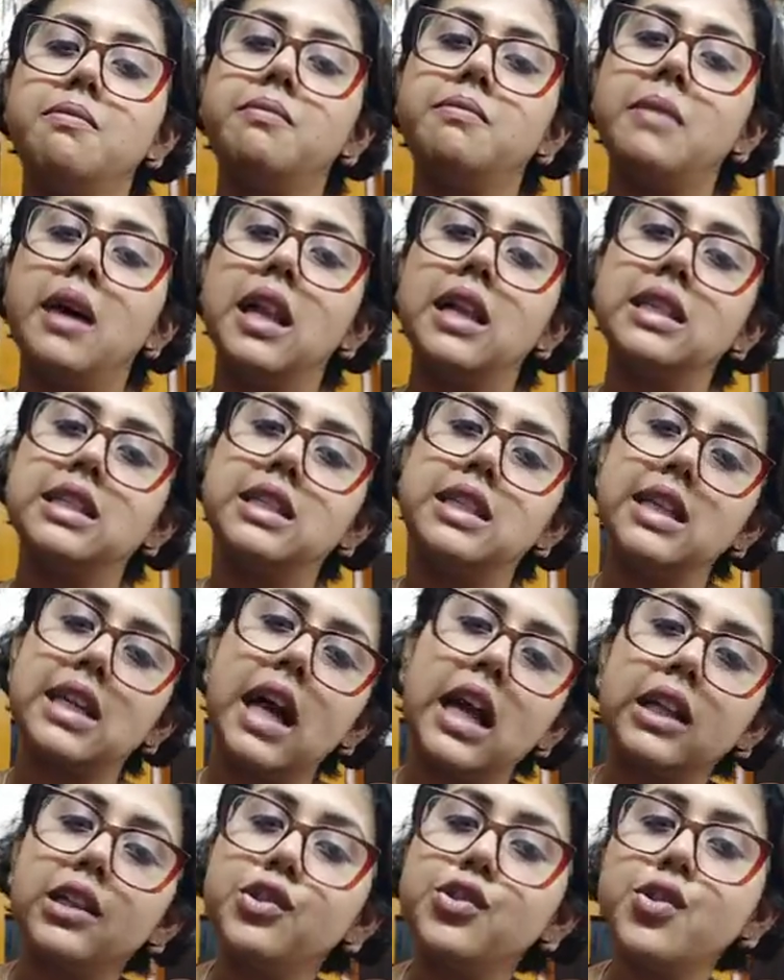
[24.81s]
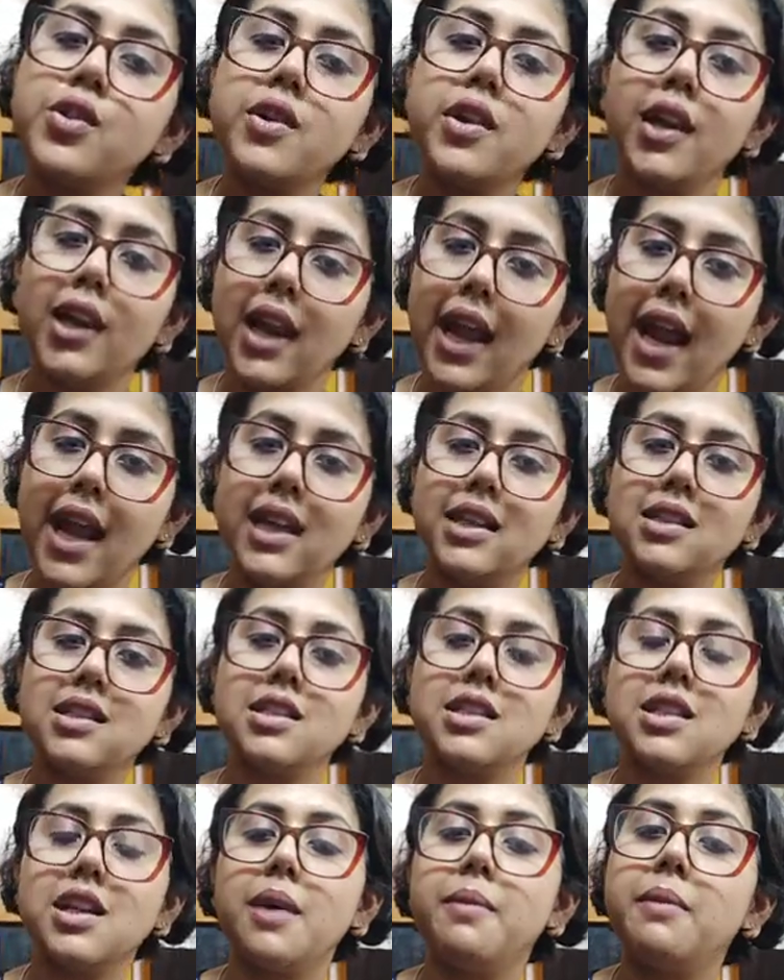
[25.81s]
multicultural
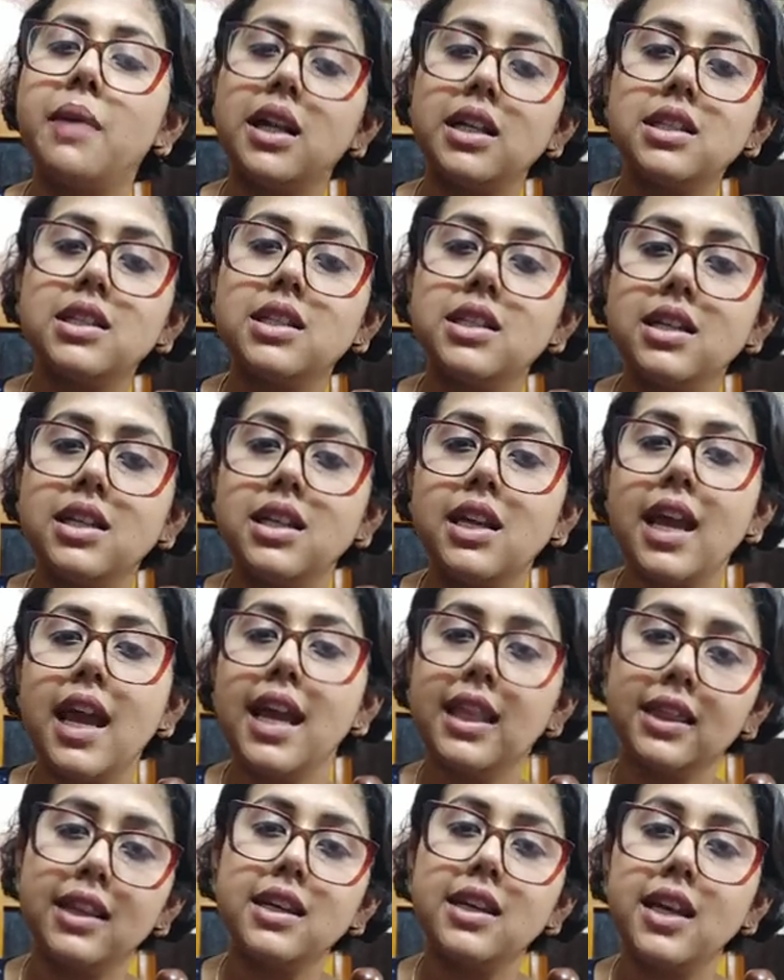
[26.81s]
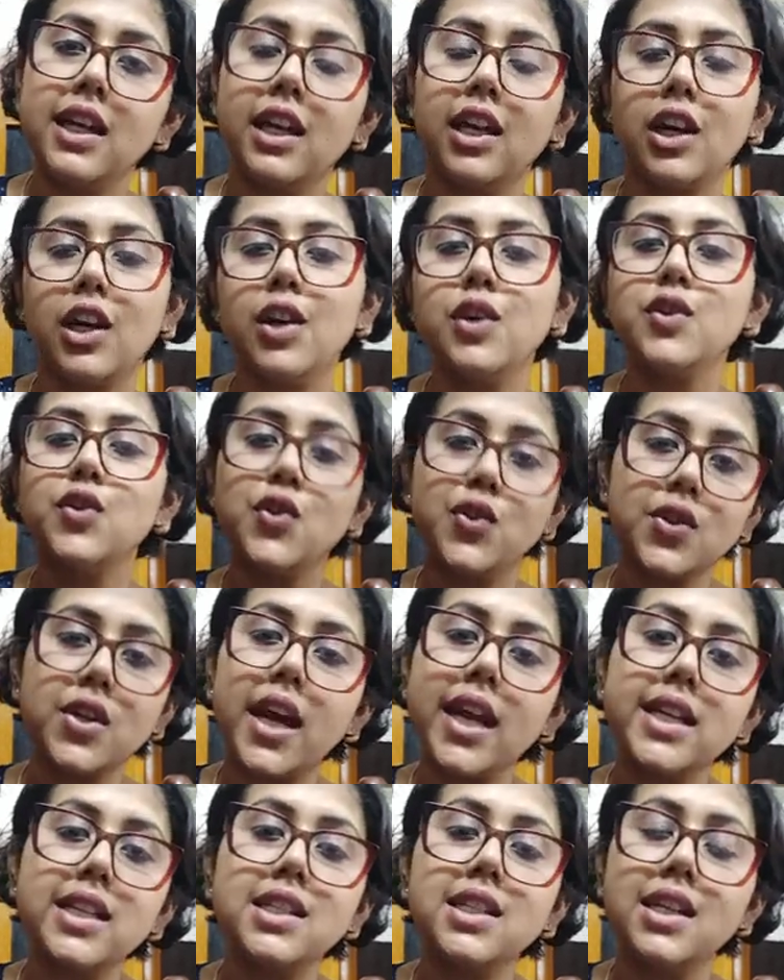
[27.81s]
and a multi-ethnic
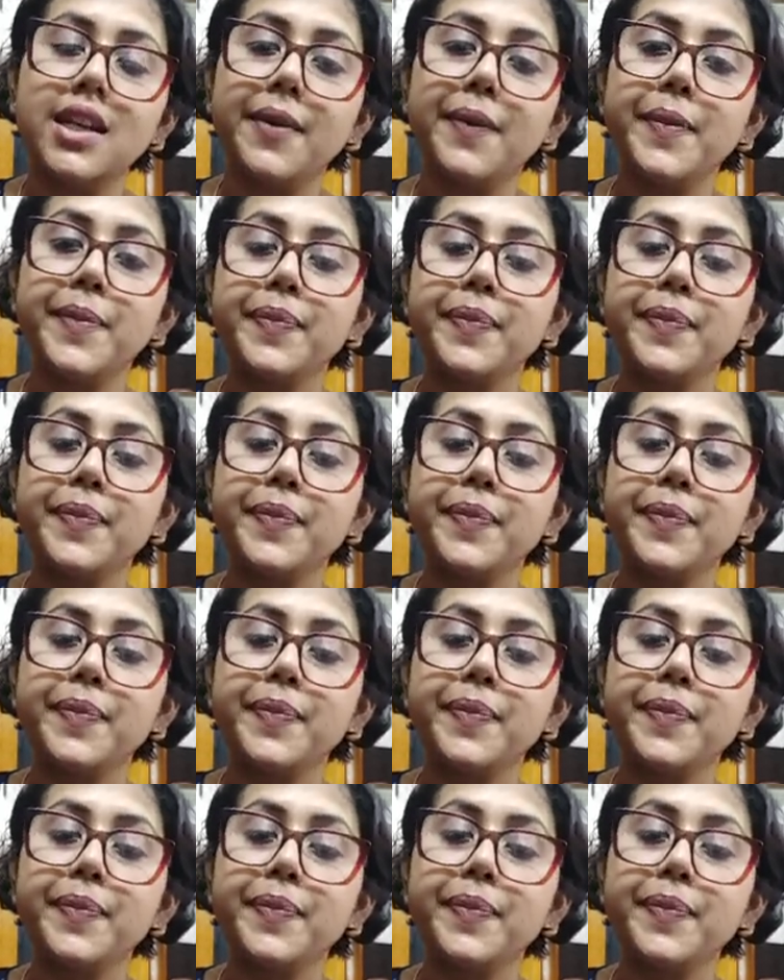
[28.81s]
society.